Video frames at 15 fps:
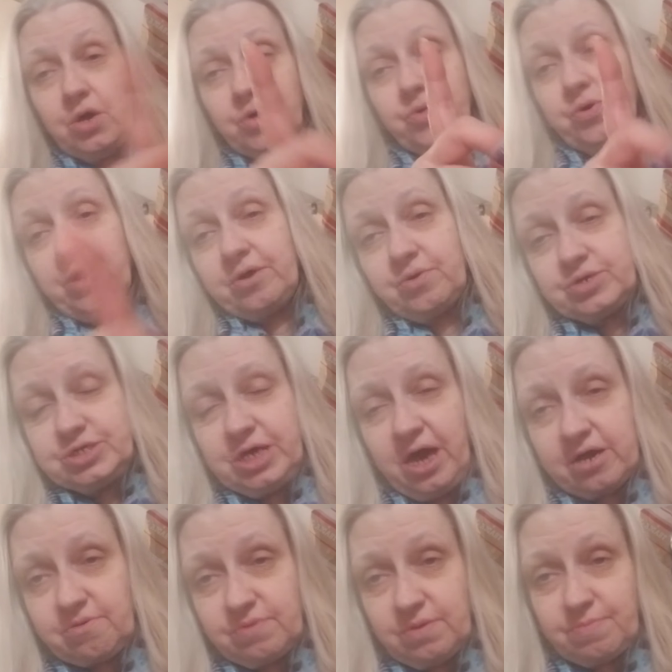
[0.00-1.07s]
who had to
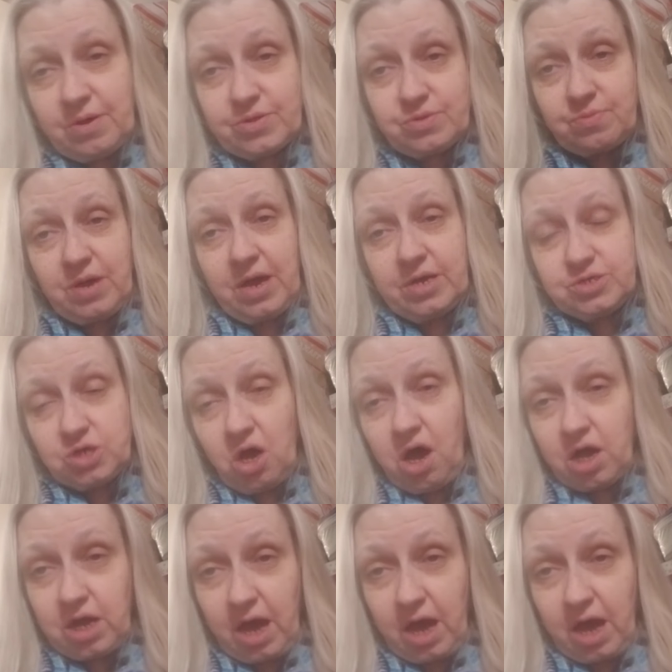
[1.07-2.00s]
attack me about the way I talk.